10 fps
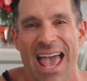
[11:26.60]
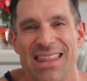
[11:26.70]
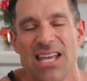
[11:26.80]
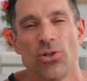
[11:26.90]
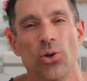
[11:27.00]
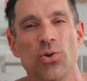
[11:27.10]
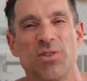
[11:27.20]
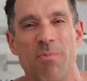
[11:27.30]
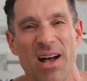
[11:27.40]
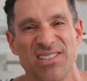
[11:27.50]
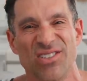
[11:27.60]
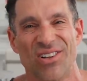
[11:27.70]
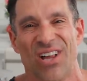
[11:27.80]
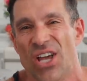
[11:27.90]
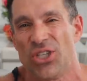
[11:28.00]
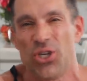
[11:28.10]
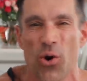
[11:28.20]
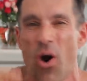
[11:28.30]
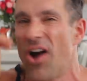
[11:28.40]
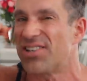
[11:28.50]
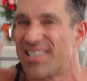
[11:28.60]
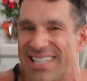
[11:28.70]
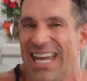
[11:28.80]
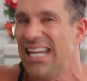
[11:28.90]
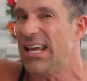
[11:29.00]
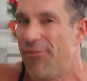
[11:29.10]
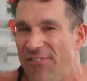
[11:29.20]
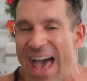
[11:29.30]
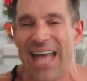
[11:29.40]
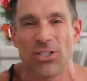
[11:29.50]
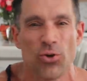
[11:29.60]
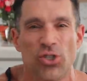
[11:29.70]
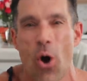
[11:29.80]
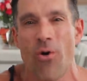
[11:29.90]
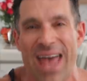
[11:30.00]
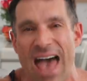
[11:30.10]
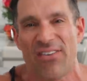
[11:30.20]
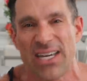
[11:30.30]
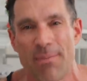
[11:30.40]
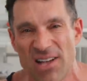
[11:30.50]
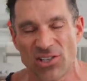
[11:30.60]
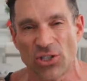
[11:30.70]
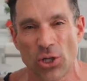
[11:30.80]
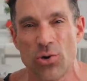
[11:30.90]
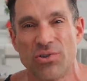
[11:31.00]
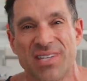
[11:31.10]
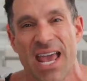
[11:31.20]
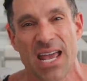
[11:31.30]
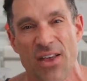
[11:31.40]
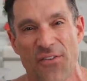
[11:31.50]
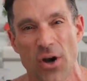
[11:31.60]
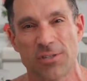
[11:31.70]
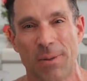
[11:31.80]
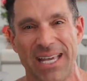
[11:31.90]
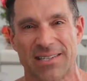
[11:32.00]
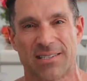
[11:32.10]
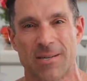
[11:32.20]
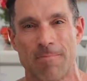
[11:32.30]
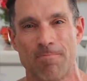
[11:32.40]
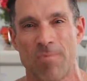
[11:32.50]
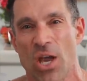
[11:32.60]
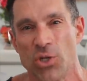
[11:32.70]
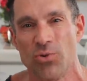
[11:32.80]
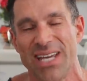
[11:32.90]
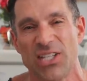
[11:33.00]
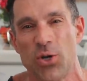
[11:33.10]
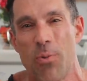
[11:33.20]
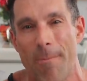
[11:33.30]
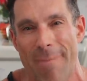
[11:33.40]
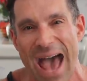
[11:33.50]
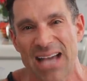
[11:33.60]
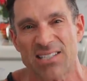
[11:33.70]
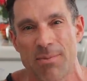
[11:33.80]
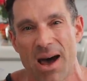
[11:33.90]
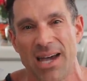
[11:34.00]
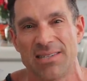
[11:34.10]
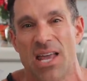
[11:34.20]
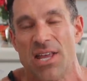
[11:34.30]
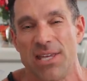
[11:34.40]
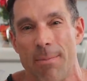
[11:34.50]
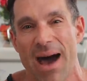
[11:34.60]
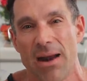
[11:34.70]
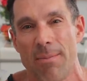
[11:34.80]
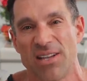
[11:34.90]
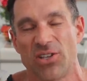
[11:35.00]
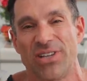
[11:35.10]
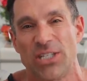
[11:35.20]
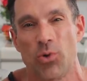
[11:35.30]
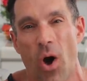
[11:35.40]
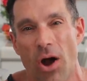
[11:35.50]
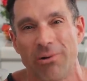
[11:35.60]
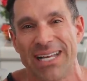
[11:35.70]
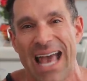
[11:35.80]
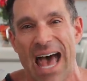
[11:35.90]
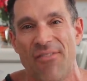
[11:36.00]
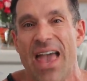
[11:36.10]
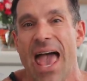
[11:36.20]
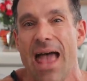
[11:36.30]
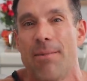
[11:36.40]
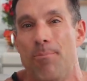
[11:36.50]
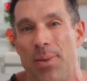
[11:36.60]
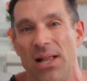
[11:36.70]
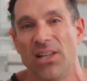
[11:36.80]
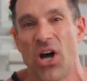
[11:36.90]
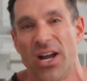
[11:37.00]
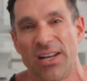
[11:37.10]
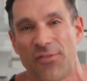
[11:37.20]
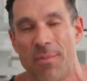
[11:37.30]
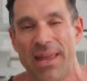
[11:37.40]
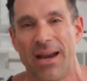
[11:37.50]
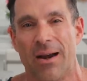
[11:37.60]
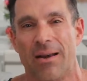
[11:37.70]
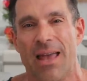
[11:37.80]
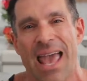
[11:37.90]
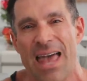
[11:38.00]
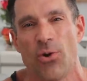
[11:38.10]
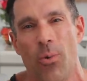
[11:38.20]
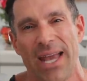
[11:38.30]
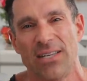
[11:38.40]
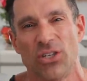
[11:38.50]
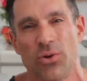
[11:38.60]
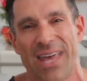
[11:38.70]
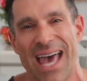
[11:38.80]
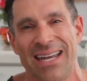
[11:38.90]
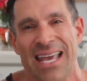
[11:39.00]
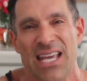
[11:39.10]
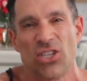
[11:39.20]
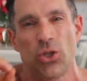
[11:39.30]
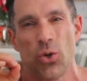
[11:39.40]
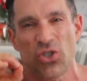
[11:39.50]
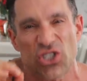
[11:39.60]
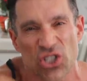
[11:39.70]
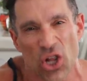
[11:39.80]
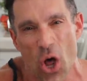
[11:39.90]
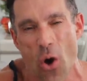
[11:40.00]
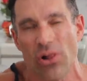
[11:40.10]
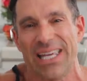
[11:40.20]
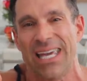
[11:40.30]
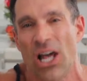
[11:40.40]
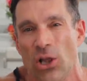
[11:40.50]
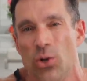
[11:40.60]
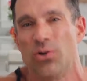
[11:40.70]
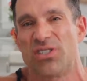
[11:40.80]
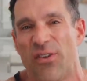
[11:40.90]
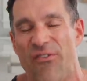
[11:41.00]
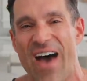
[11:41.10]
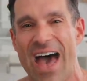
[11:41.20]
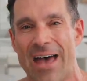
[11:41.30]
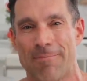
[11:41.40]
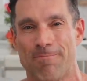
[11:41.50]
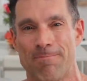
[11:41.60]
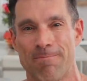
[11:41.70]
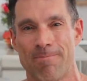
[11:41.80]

And then you lose muscle. You are skinny fat. You don't have any muscle to lose in the first place. You need to maximize the amount of muscle that you already have and build on it from there. And the way to do that is to slowly lose the fat.